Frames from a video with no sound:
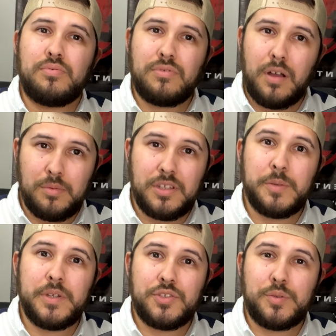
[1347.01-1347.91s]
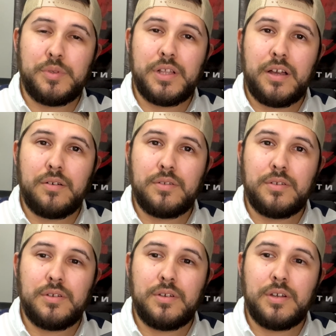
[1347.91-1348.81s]
probably going to be extremely loud.
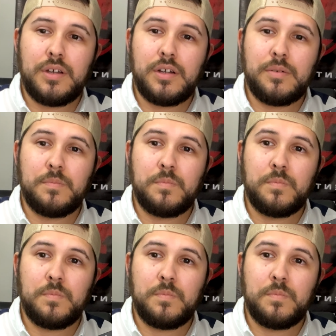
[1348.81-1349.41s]
Um,